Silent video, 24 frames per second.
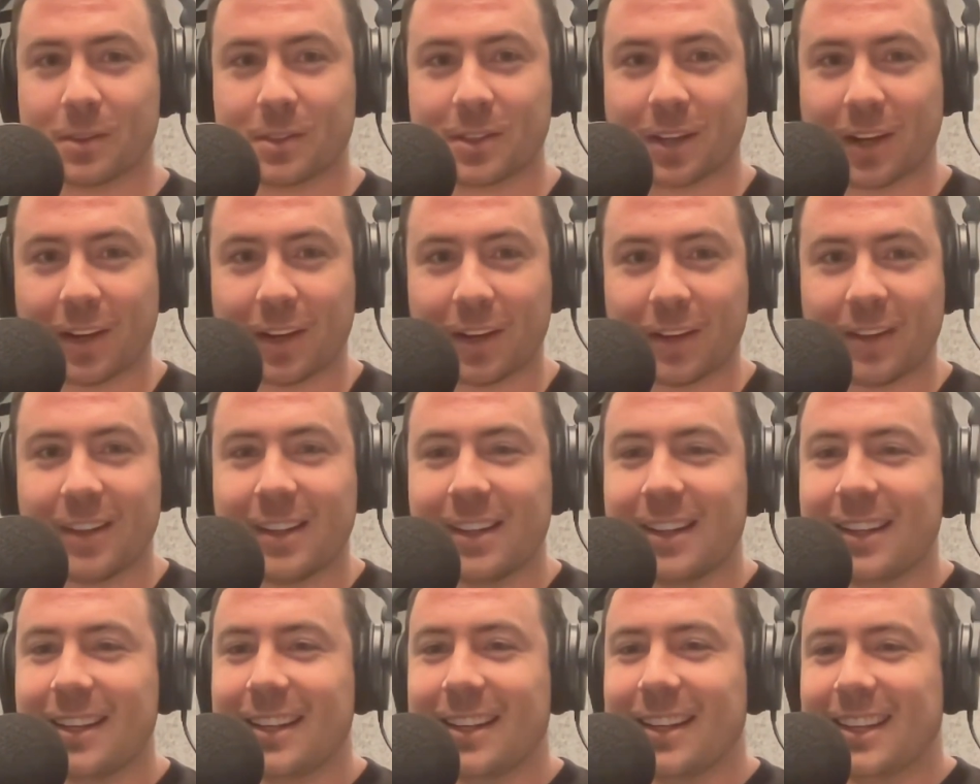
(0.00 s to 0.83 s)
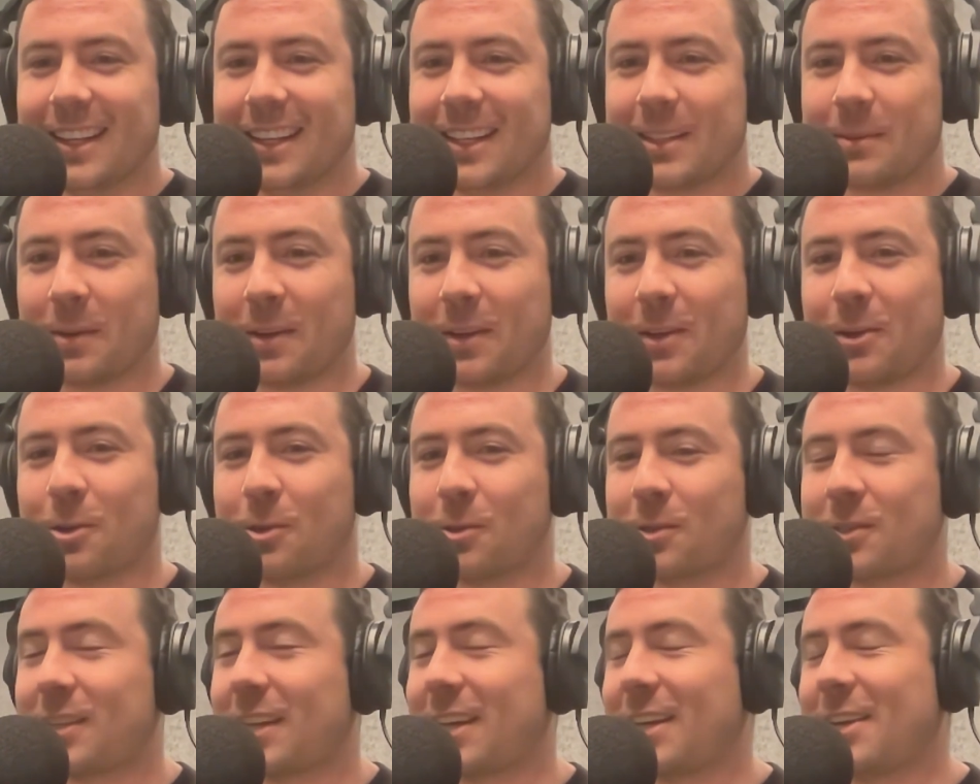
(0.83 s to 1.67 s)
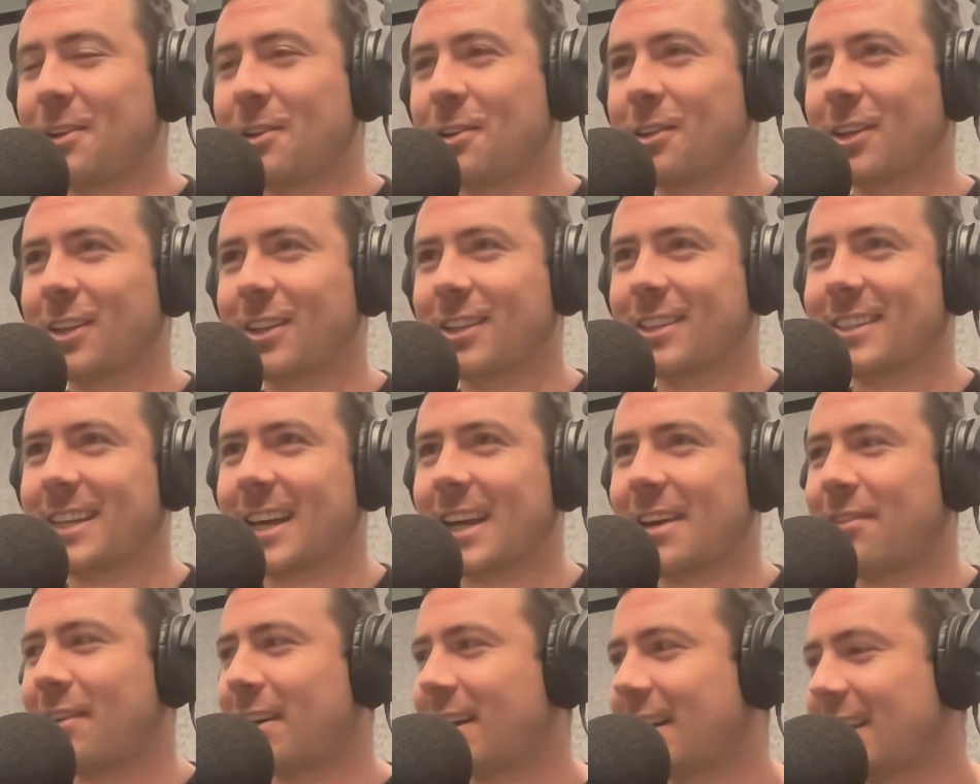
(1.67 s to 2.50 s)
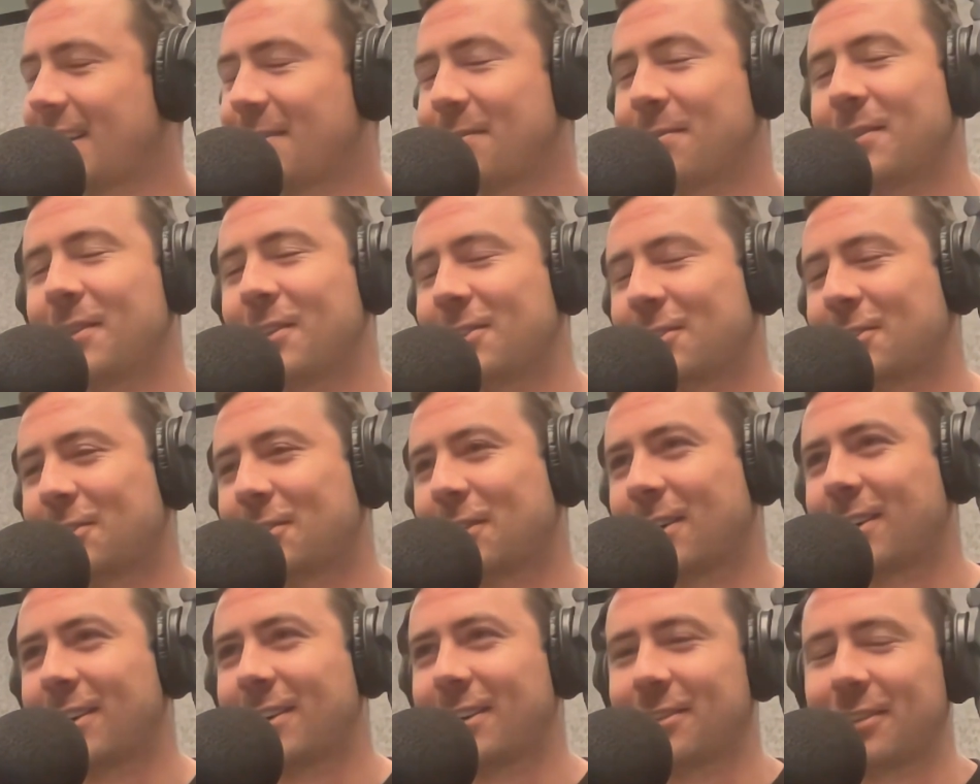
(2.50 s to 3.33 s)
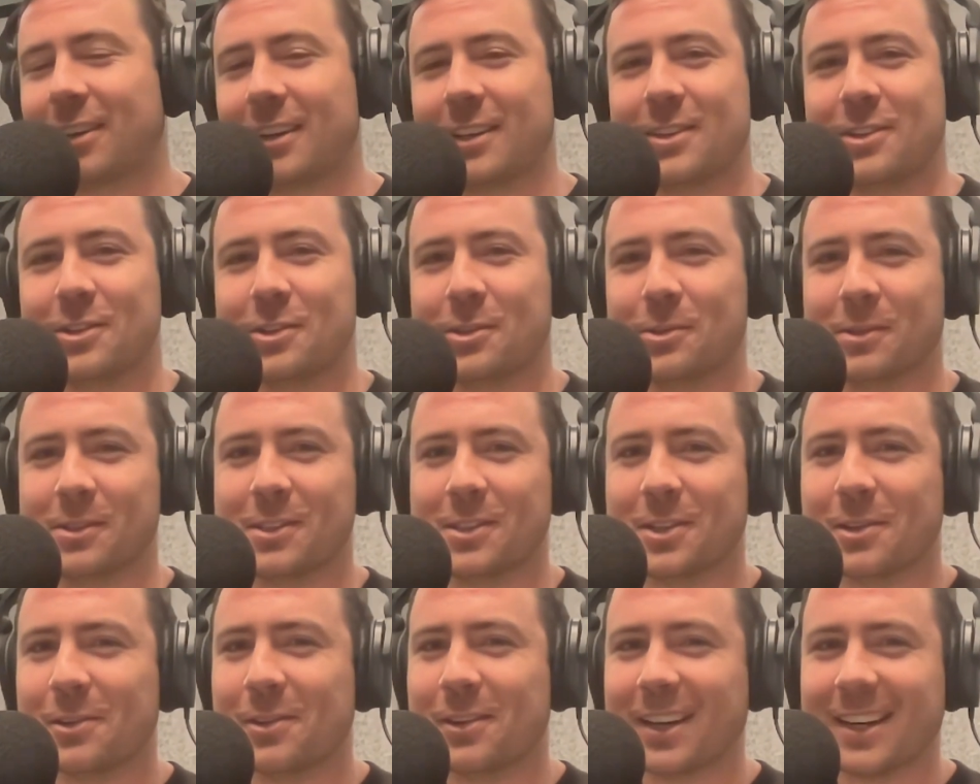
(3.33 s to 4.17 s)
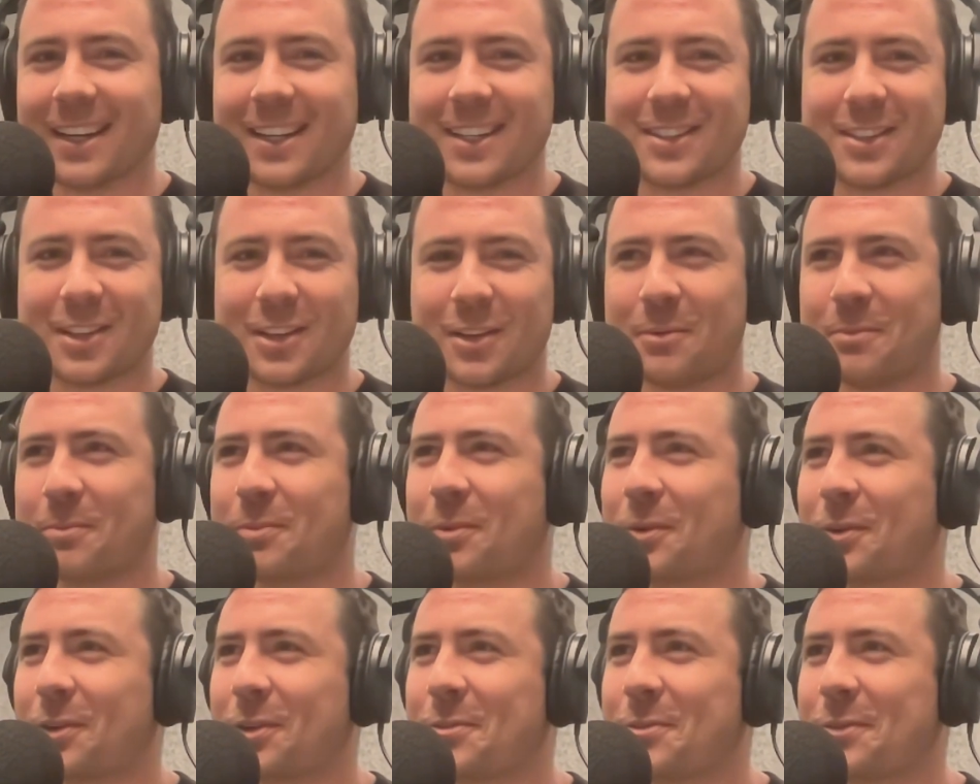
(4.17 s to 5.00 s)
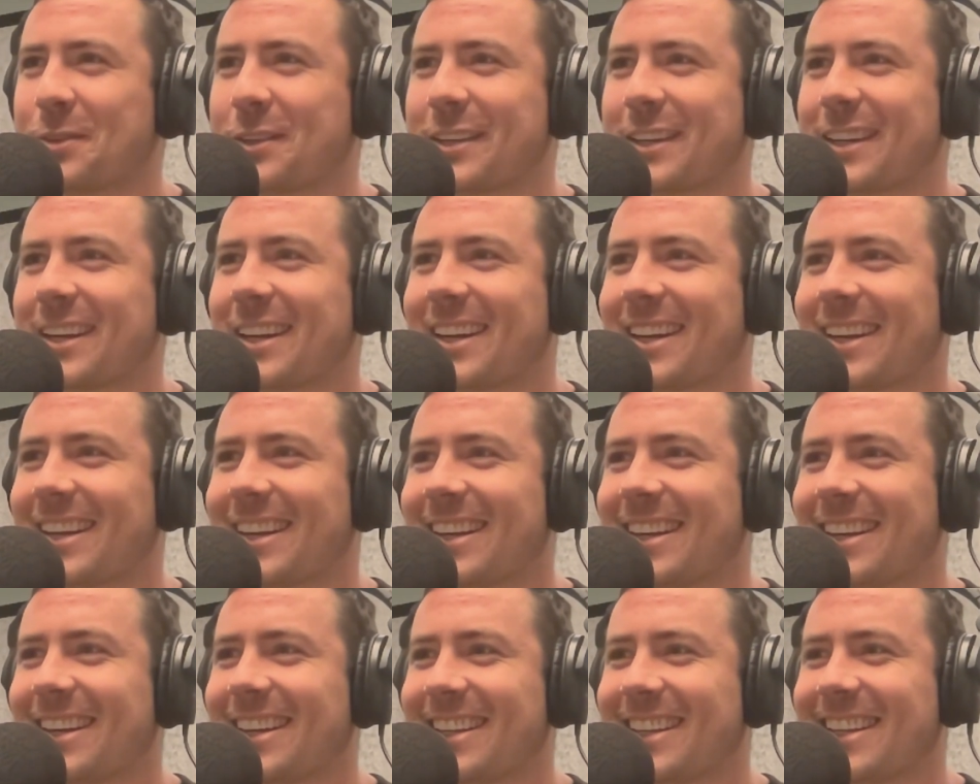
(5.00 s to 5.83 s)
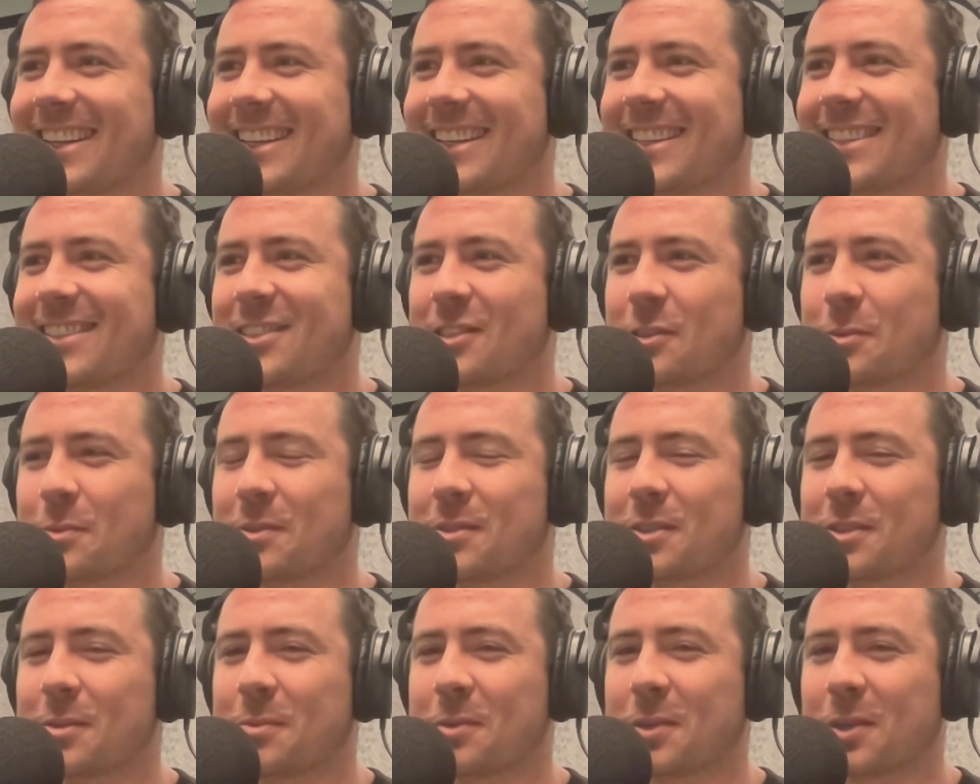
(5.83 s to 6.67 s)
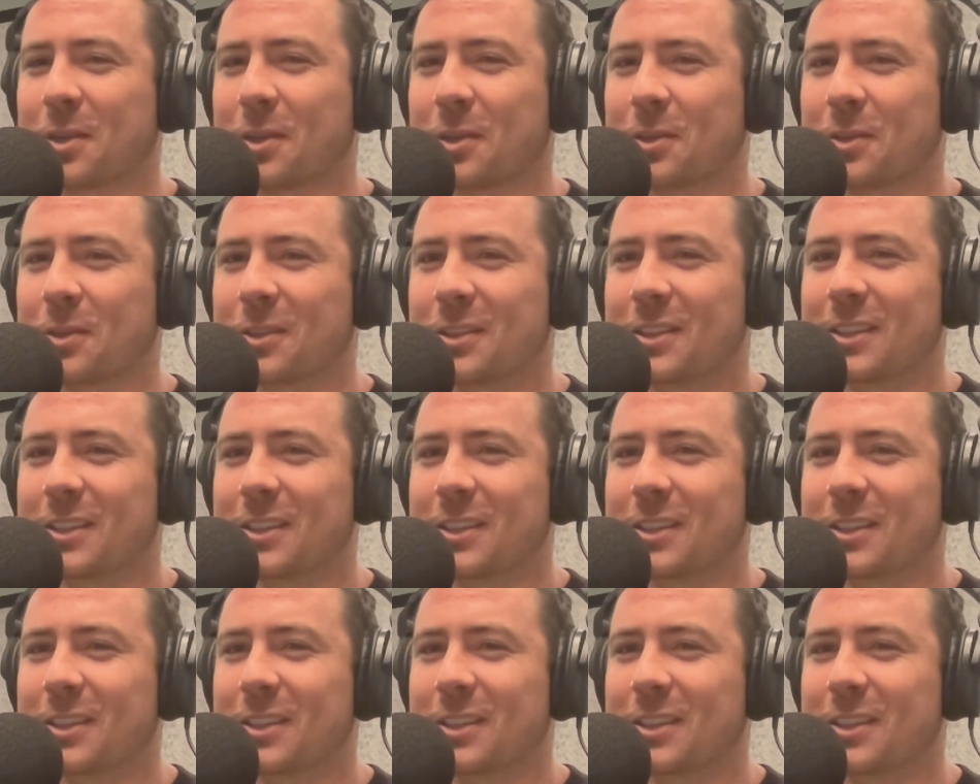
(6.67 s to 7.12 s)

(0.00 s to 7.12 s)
So it's been cool seeing you all on TV. I'm not sure if I knew it was you at any certain point, but uh, it's super, super cool.